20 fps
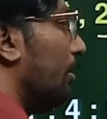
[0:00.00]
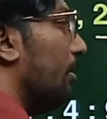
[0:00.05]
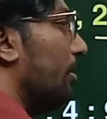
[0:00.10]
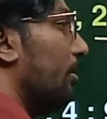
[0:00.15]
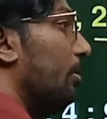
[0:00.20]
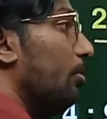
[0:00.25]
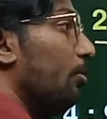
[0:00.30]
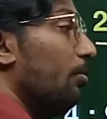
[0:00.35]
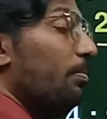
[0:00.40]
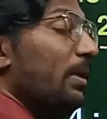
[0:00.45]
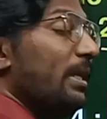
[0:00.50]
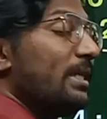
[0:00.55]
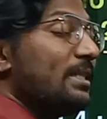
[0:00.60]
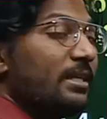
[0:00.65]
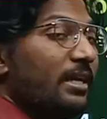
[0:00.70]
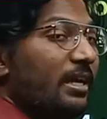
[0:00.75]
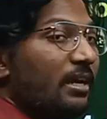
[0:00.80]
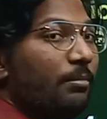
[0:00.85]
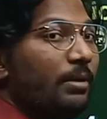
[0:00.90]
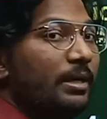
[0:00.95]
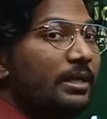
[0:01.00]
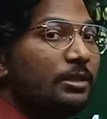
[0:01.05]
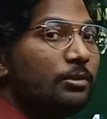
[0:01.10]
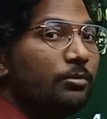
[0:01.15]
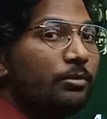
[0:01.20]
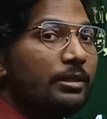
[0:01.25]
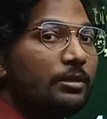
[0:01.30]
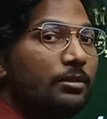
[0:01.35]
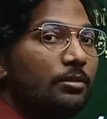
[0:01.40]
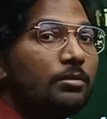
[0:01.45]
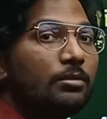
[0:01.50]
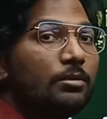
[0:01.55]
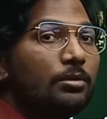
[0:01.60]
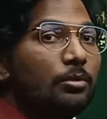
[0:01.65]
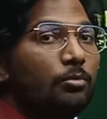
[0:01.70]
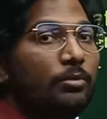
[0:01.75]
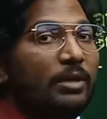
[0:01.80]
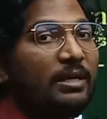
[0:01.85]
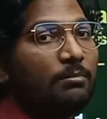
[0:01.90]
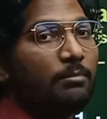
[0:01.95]
u plus a by 2 into
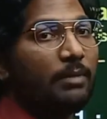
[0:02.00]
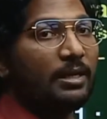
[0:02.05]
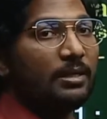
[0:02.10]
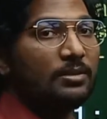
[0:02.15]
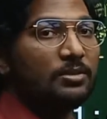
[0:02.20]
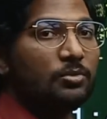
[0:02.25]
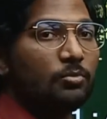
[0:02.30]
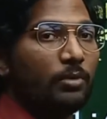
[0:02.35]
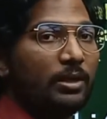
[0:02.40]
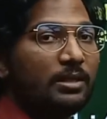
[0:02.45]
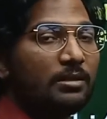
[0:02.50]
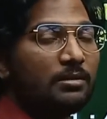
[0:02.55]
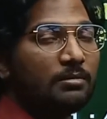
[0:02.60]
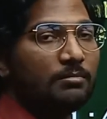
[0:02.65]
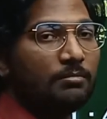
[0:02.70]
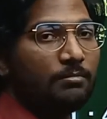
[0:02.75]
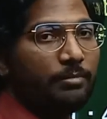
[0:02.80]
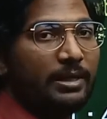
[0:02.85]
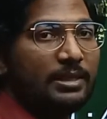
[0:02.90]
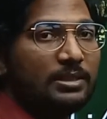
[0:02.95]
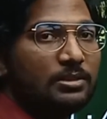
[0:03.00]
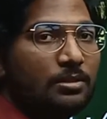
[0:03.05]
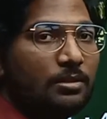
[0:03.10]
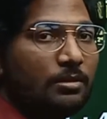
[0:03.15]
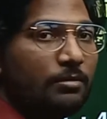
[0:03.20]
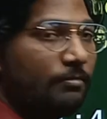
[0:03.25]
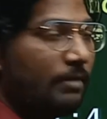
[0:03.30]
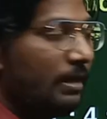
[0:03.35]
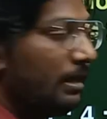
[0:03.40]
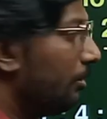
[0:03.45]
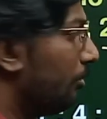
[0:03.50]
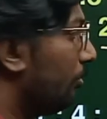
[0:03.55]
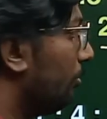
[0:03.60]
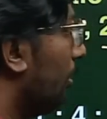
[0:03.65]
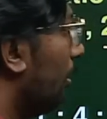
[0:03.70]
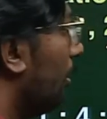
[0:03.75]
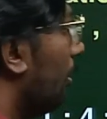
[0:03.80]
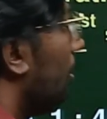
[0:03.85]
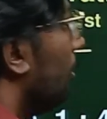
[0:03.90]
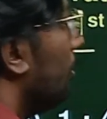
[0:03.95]
2n minus 1 based value.
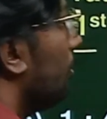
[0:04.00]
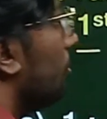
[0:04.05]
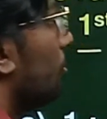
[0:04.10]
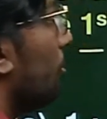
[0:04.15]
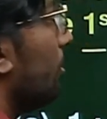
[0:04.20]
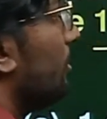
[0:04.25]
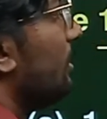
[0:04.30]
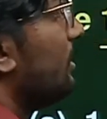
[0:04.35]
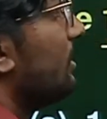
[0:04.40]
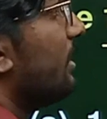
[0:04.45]
So in this